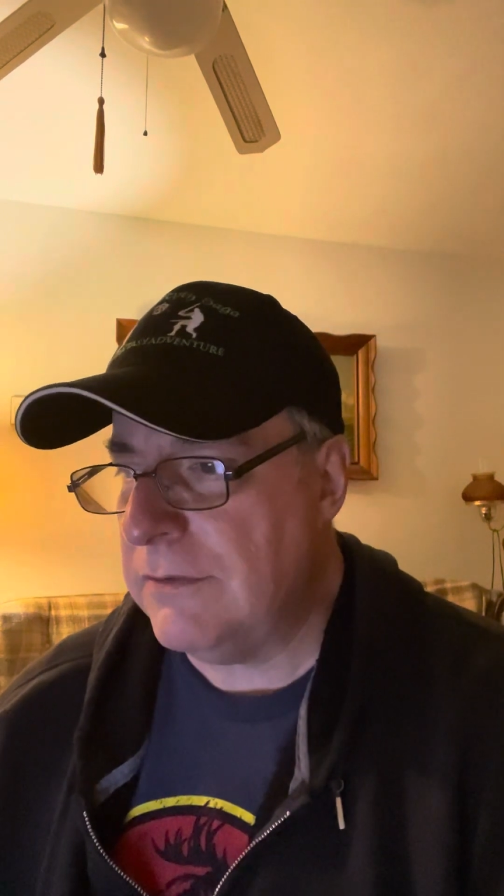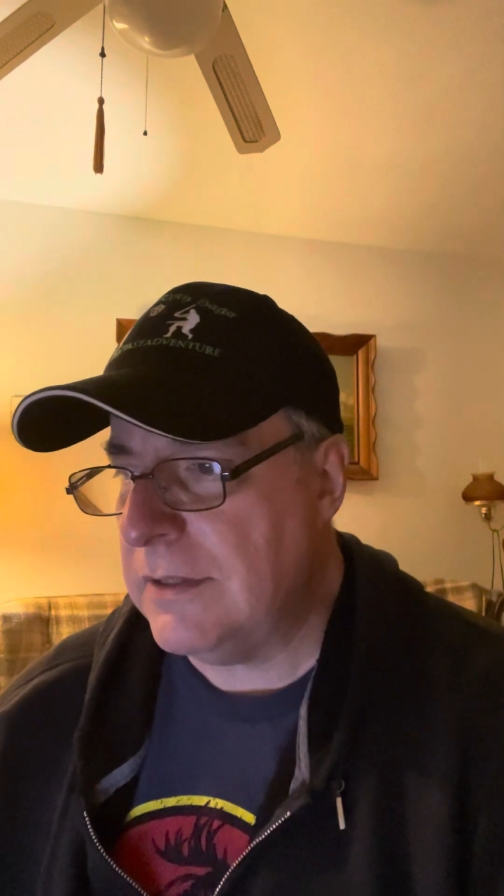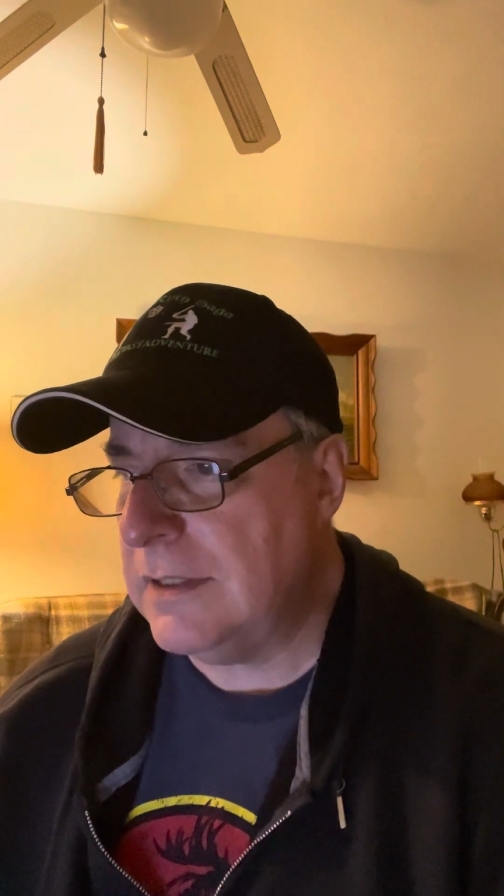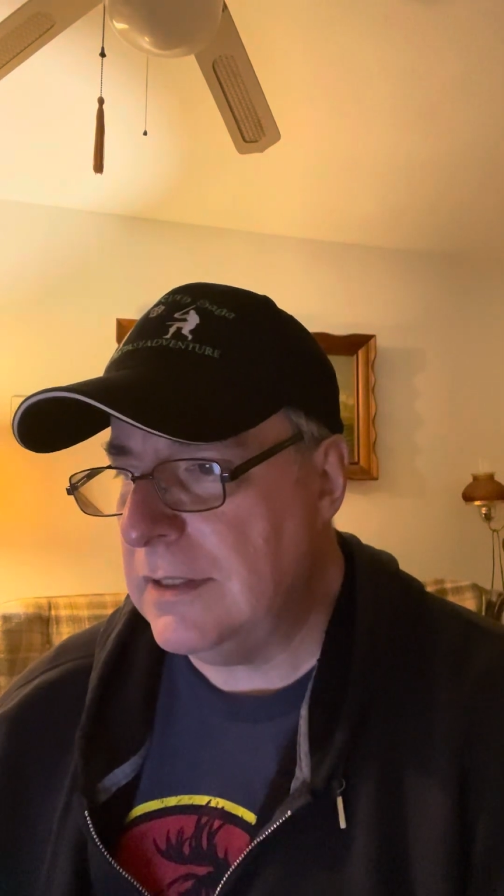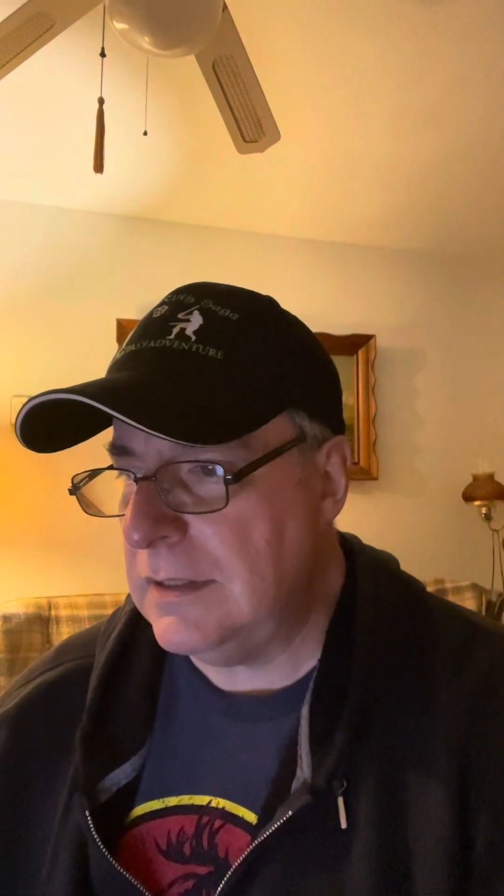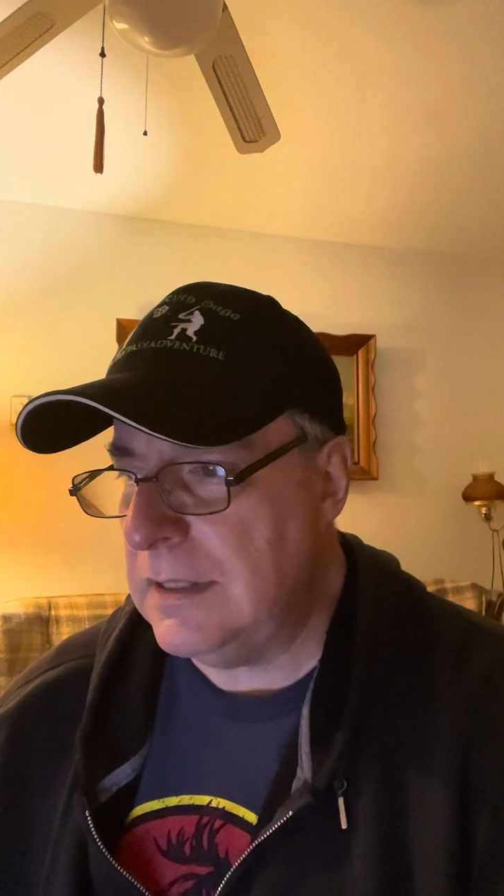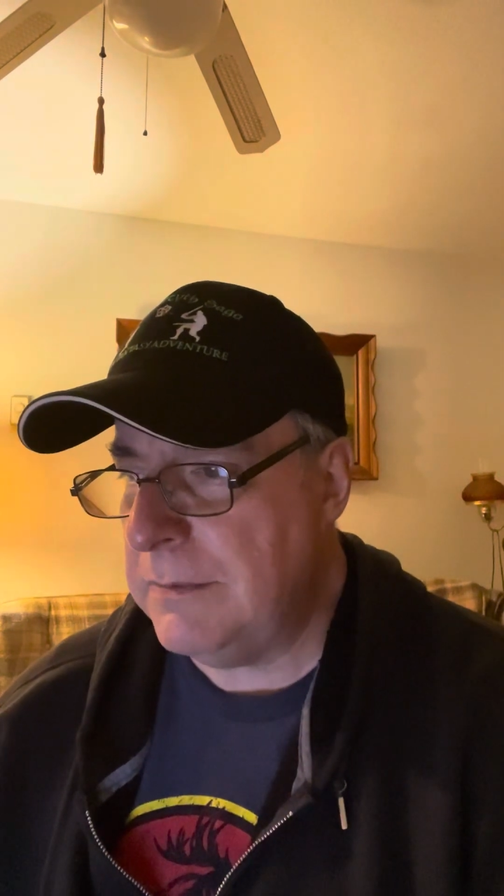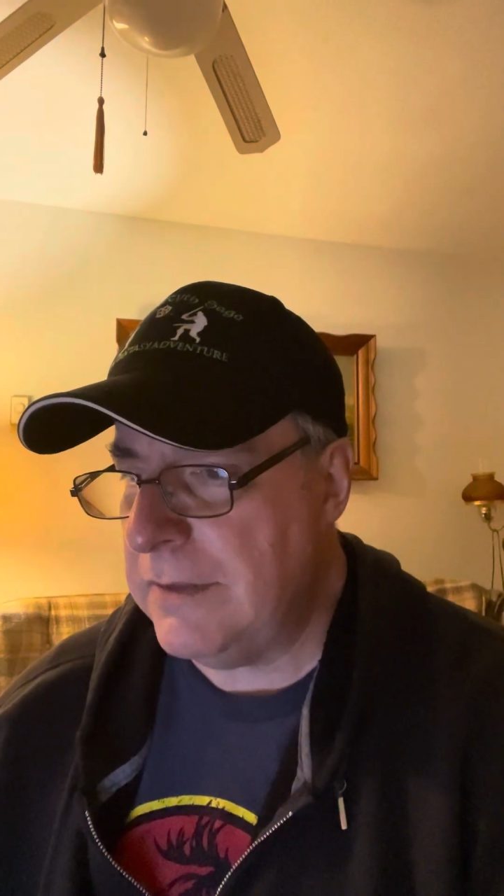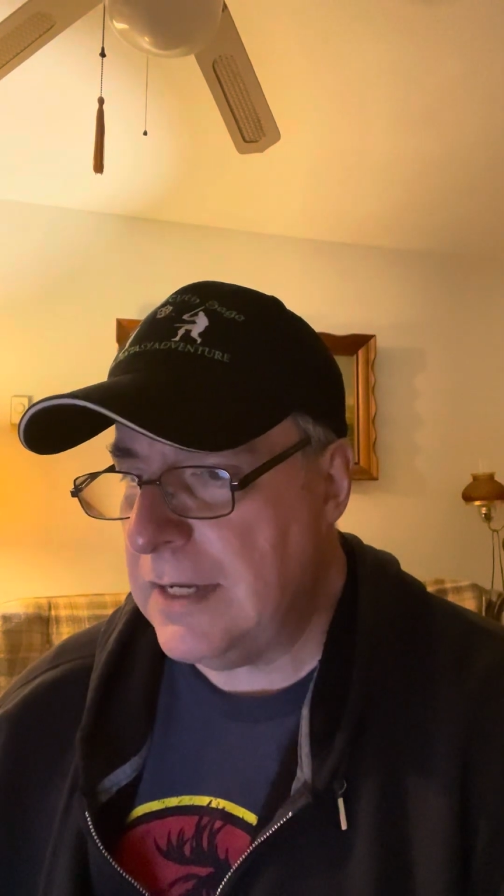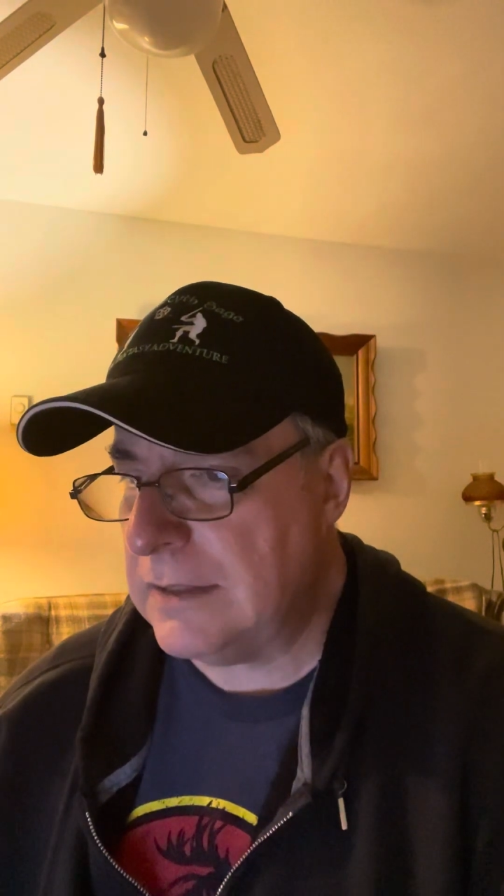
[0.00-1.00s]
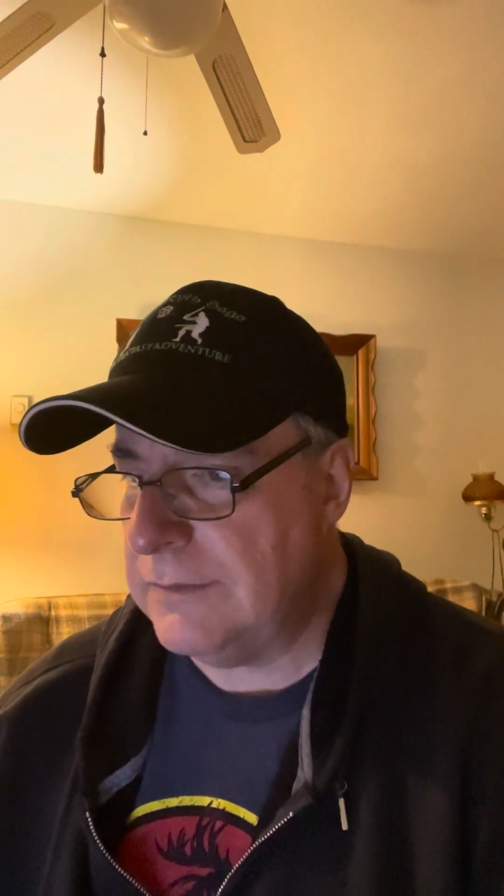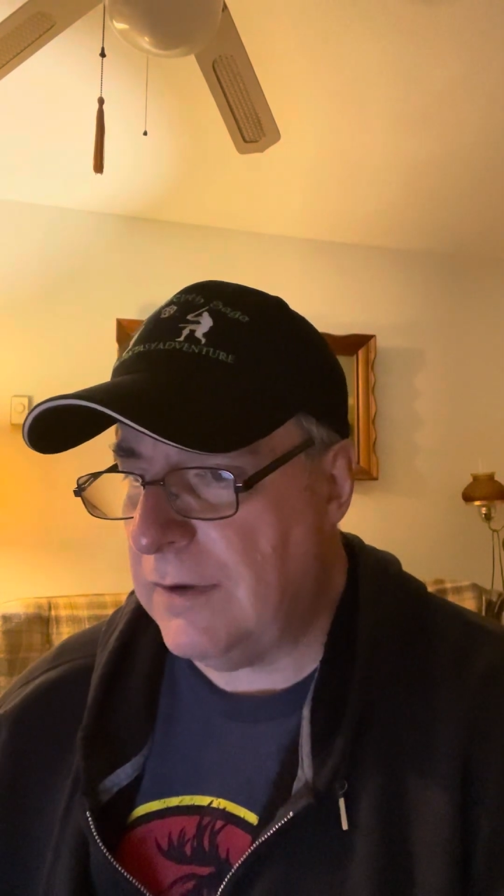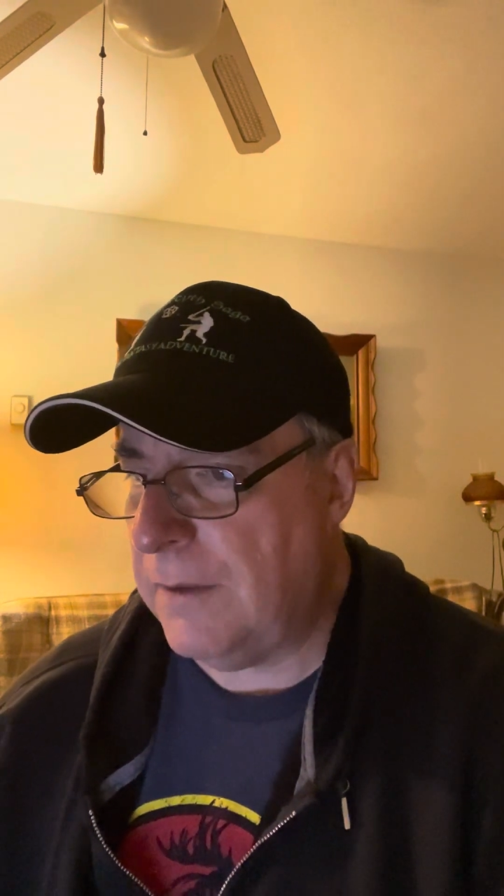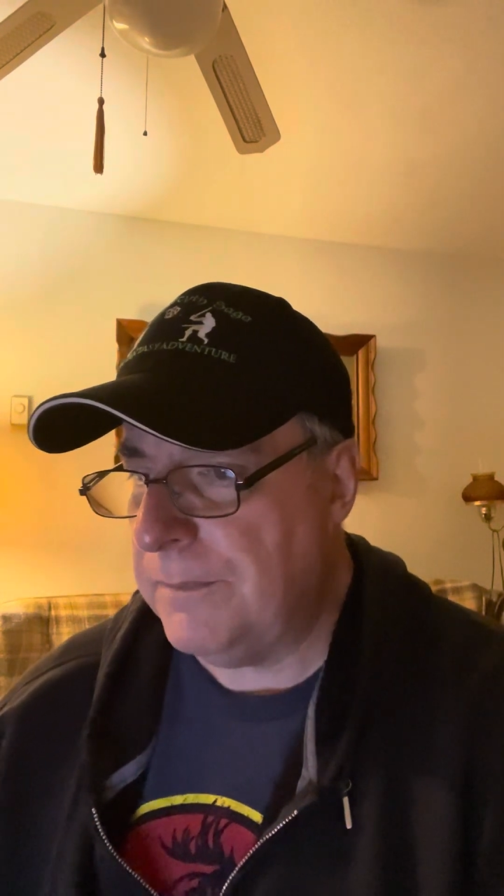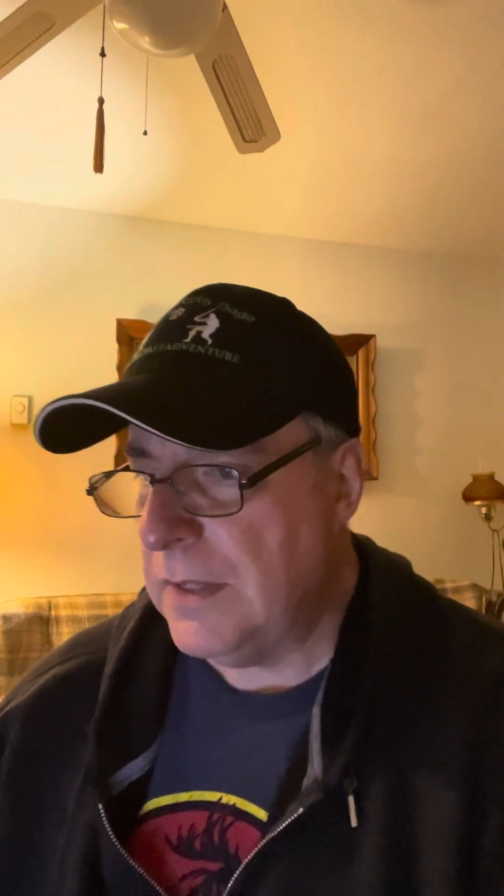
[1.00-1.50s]
the lip of the next
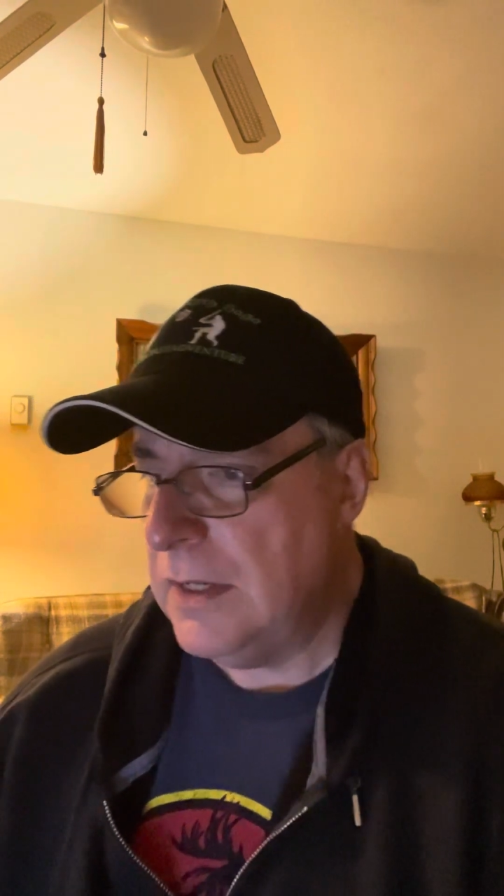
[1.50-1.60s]
fall.